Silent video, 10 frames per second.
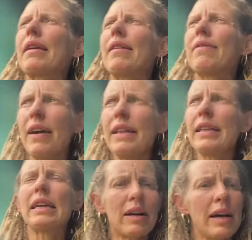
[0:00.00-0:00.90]
I
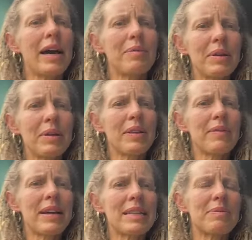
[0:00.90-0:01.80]
finally got happy with the
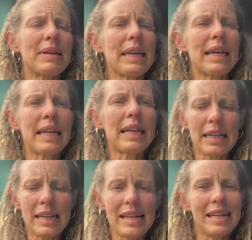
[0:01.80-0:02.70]
recipe, and
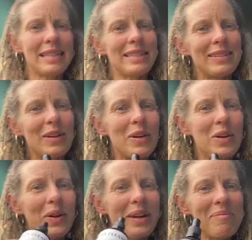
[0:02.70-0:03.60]

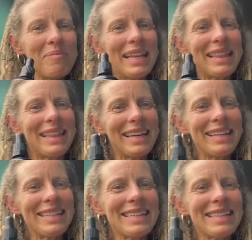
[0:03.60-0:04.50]
so we made
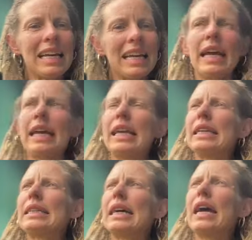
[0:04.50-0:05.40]
this.
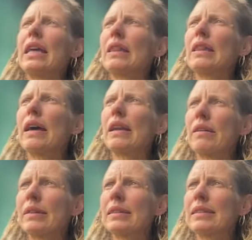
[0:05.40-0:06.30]
And I thought it
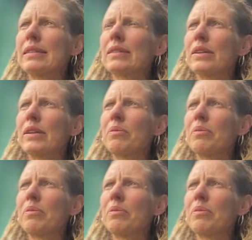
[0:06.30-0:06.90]
was going to